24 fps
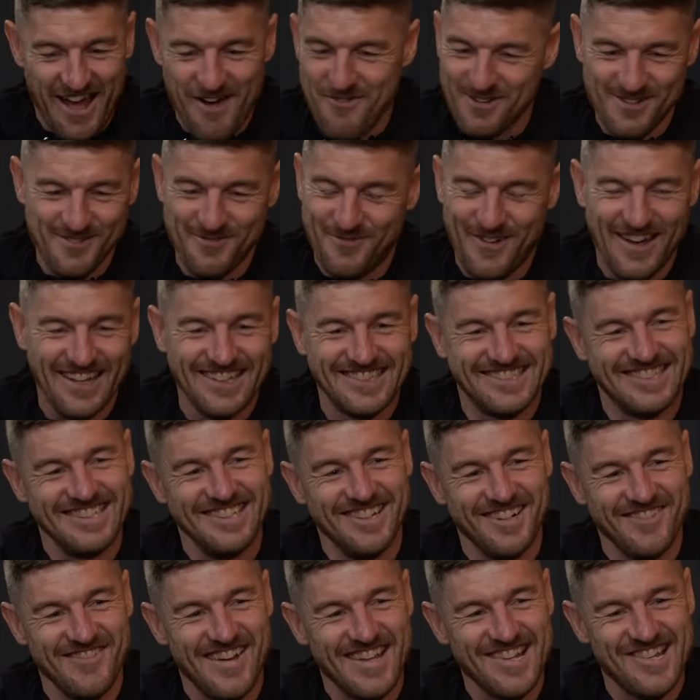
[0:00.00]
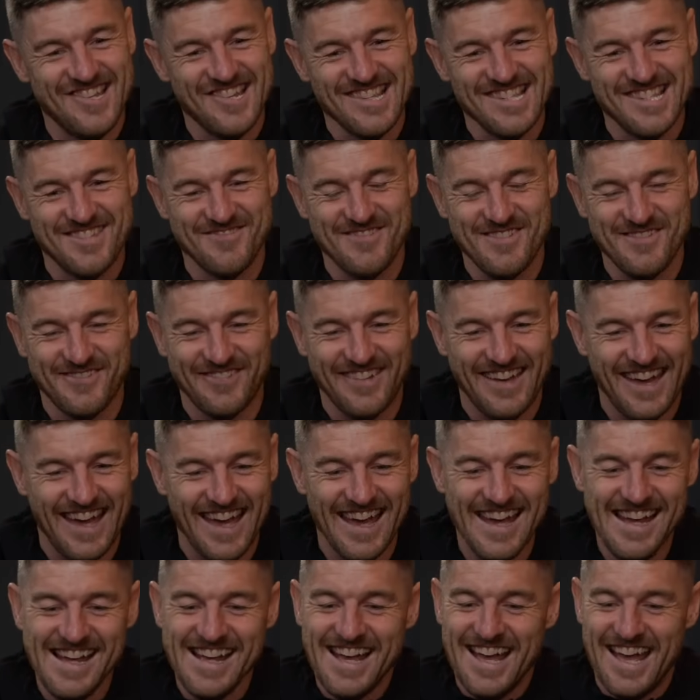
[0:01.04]
wouldn't fancy your mentions, to be fair.
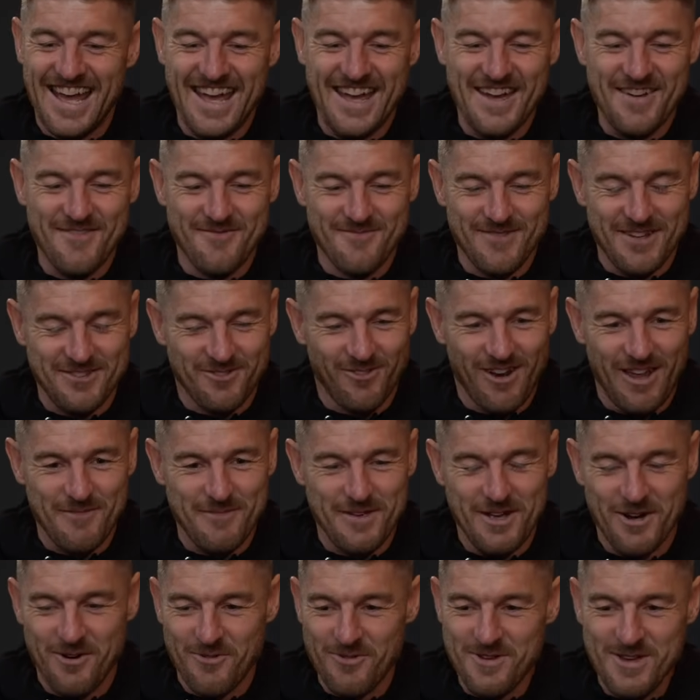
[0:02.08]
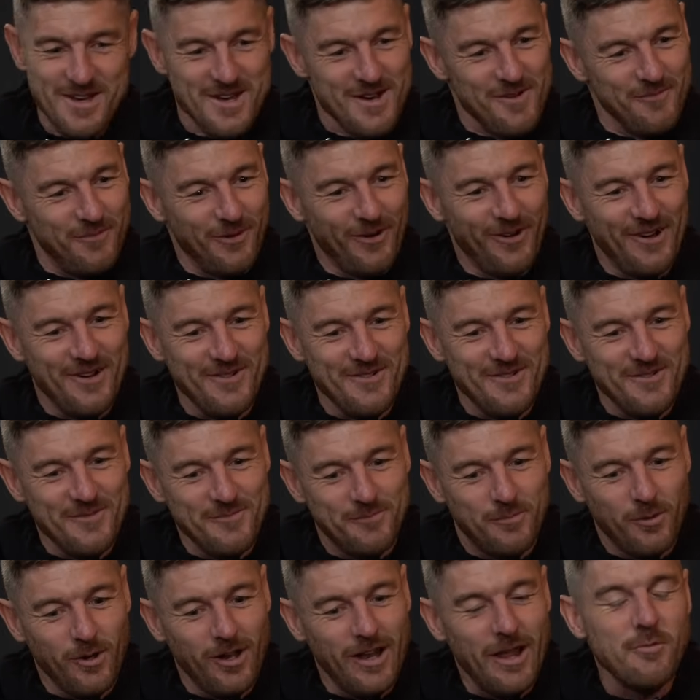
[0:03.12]
I don't like my own.
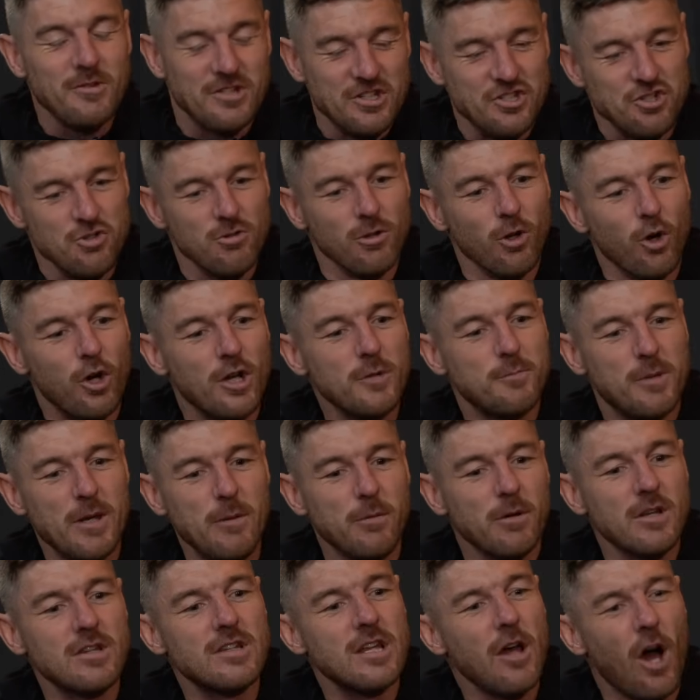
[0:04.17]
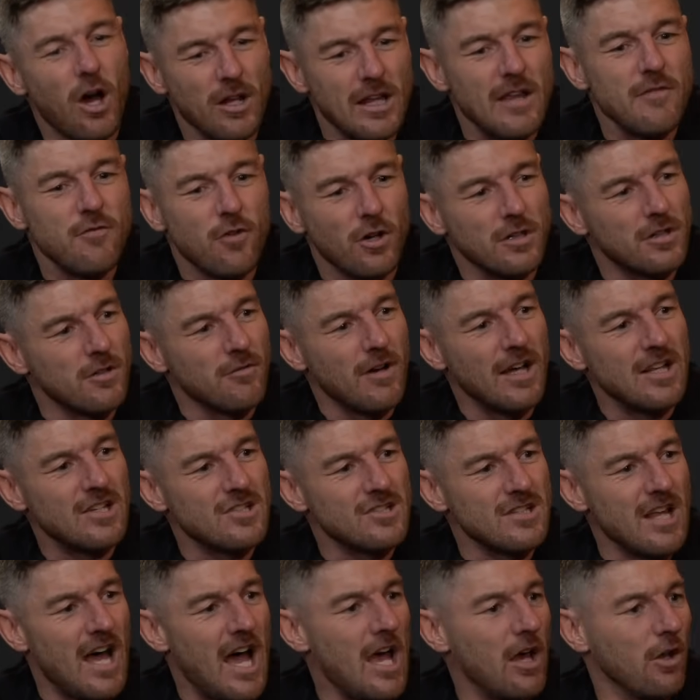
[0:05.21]
But did you look at people and think, oh, they've got the right
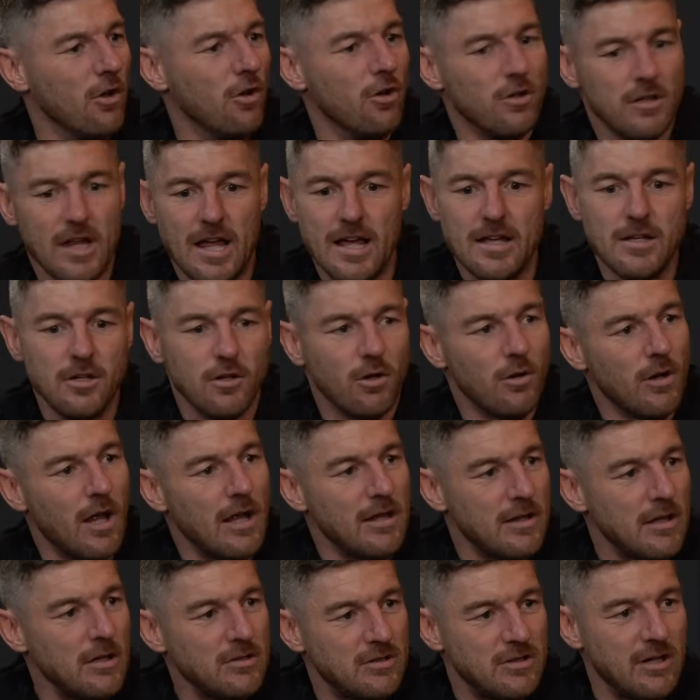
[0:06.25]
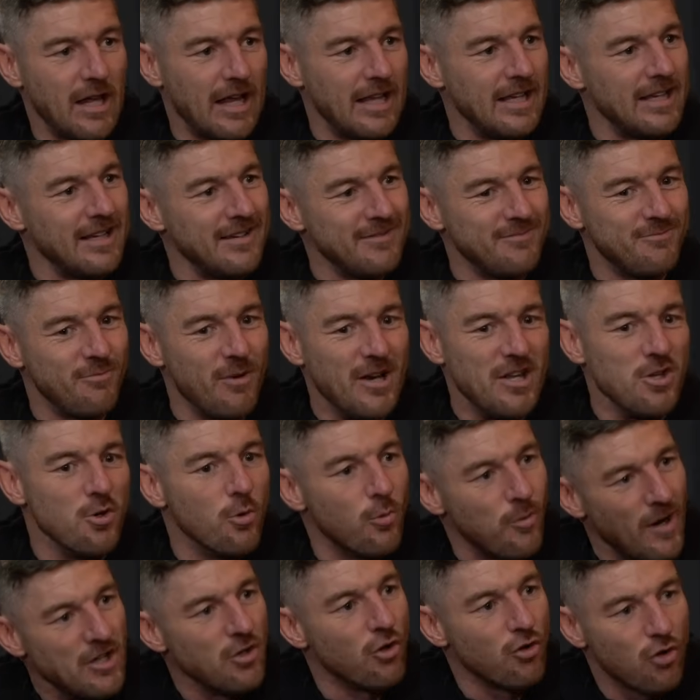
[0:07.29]
style, or they, like when
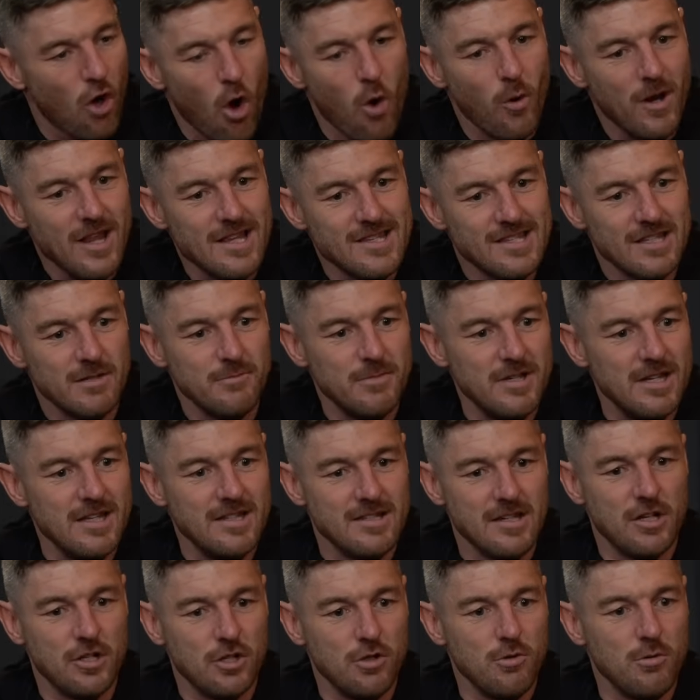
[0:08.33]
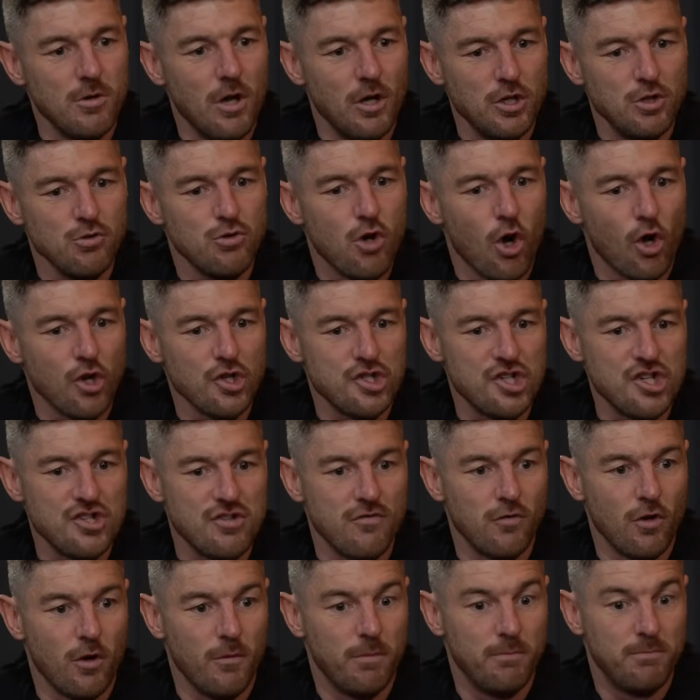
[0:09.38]
you're going into the media, are you conscious of
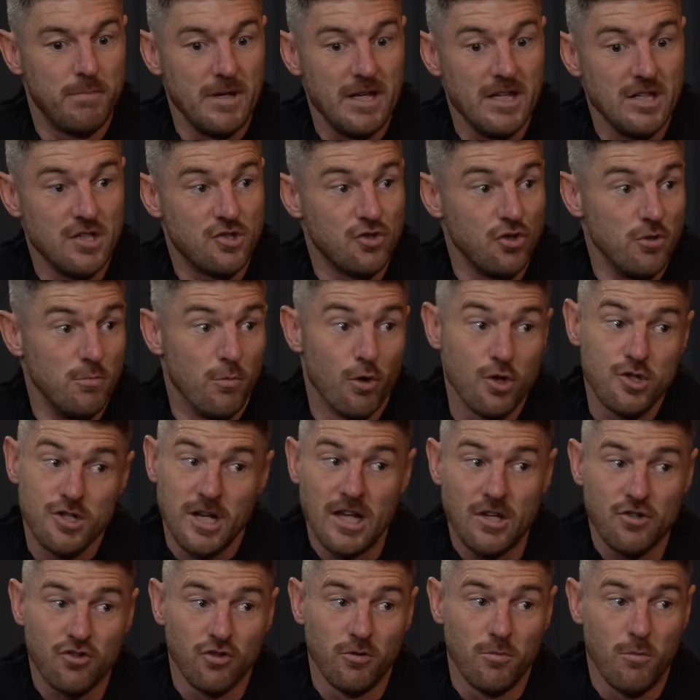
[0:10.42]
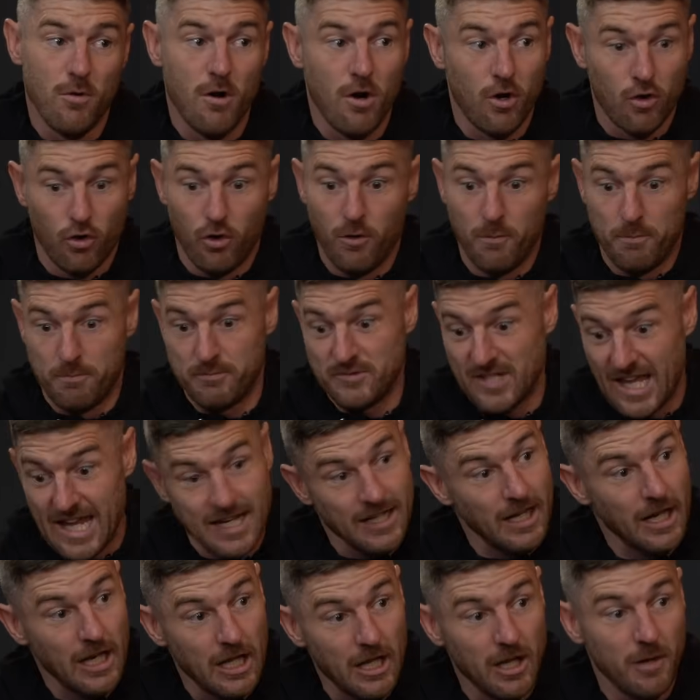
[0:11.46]
not being too much like someone, or
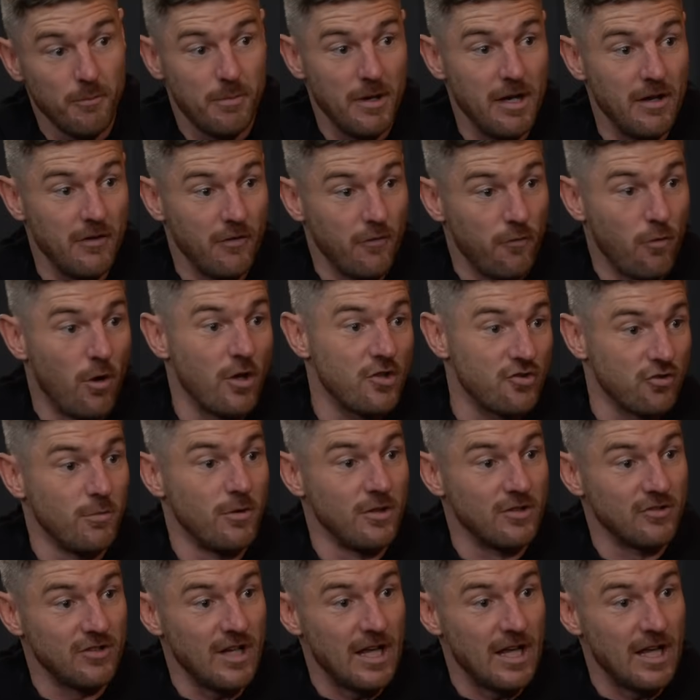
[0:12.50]
taking a little bit of what someone's